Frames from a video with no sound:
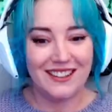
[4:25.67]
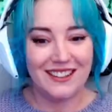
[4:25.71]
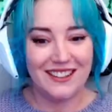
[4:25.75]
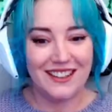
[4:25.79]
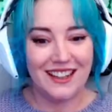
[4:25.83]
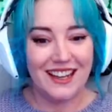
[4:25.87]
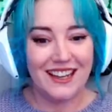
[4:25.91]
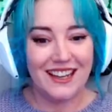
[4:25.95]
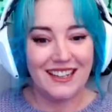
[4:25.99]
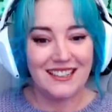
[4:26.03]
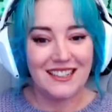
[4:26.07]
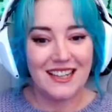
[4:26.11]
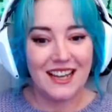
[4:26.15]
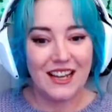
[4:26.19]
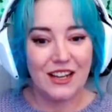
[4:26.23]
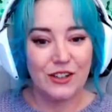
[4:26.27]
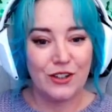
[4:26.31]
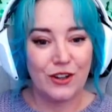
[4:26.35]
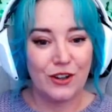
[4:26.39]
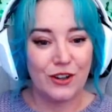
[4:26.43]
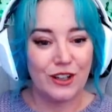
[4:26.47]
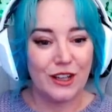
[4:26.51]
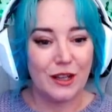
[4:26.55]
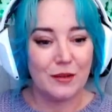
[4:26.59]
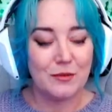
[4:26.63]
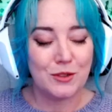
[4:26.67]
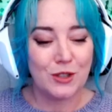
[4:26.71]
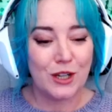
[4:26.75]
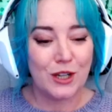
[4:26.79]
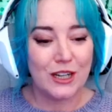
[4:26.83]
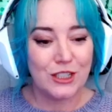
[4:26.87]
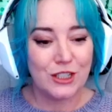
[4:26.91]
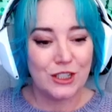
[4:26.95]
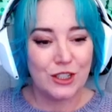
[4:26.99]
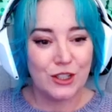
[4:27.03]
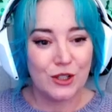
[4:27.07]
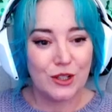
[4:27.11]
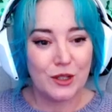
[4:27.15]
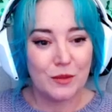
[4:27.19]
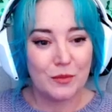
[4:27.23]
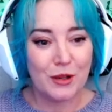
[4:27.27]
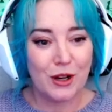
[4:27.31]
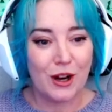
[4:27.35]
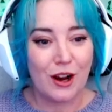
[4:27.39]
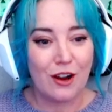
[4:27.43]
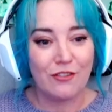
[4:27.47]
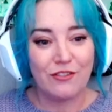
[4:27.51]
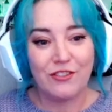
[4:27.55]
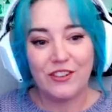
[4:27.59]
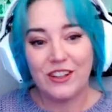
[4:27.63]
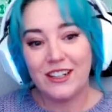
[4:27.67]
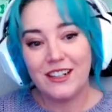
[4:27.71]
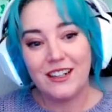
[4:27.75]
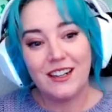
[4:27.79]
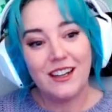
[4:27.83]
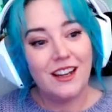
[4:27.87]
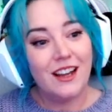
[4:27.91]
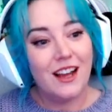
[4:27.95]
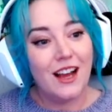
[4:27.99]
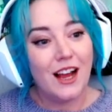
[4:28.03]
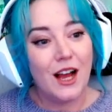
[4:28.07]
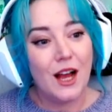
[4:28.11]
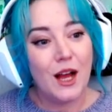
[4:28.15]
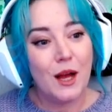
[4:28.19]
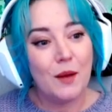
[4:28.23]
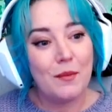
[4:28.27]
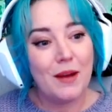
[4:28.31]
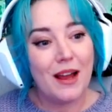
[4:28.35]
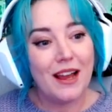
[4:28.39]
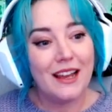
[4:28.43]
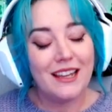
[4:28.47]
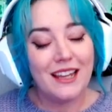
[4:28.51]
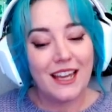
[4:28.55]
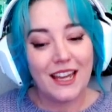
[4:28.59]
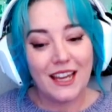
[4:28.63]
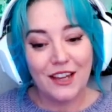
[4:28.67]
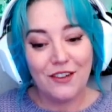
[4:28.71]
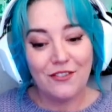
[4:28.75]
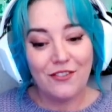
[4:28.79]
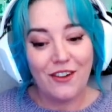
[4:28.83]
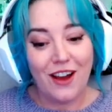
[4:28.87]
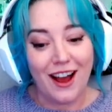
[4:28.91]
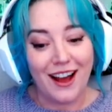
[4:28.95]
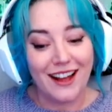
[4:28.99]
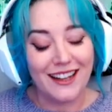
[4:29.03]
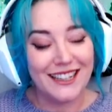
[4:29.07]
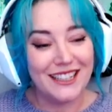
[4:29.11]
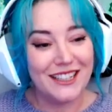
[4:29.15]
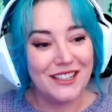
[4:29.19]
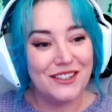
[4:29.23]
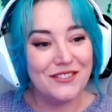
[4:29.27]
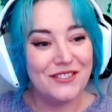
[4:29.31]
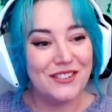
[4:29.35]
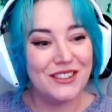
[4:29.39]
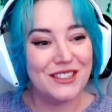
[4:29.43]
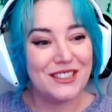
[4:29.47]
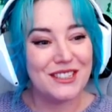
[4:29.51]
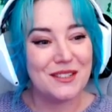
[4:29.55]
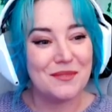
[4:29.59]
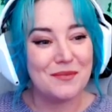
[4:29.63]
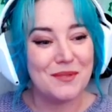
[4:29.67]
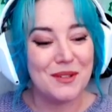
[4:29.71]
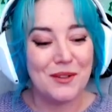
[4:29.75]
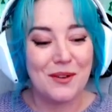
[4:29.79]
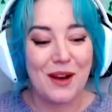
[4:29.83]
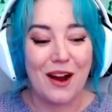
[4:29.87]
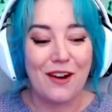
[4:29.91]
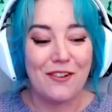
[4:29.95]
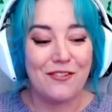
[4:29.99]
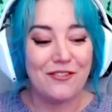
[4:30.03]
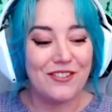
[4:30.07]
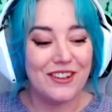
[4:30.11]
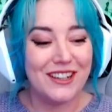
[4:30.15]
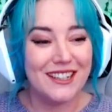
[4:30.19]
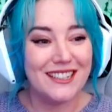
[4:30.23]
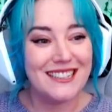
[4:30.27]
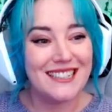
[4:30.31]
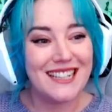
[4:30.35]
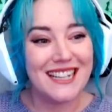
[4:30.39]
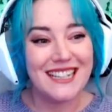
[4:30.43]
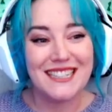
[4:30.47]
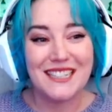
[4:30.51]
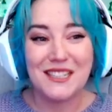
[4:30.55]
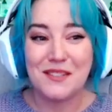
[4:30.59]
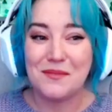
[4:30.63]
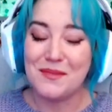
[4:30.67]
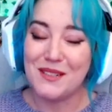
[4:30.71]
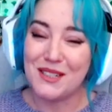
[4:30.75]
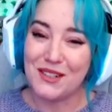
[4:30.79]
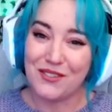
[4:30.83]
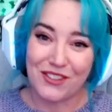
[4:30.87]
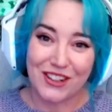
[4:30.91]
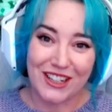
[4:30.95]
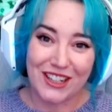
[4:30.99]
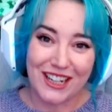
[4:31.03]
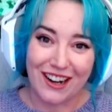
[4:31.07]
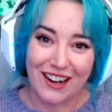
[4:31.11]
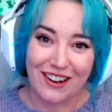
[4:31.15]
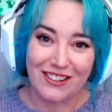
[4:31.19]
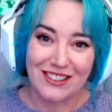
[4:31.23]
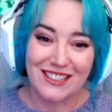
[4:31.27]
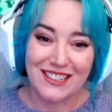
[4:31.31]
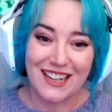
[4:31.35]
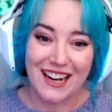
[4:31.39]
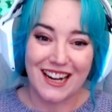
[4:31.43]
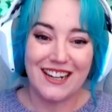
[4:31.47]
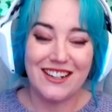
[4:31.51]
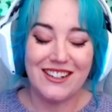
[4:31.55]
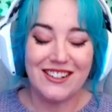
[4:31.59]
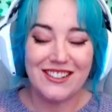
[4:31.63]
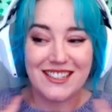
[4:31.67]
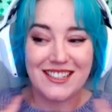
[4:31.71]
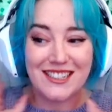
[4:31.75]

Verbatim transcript: Hey, sad girl, I'm trying to show them your outfit. I gave Olive some new outfits and some different hairstyles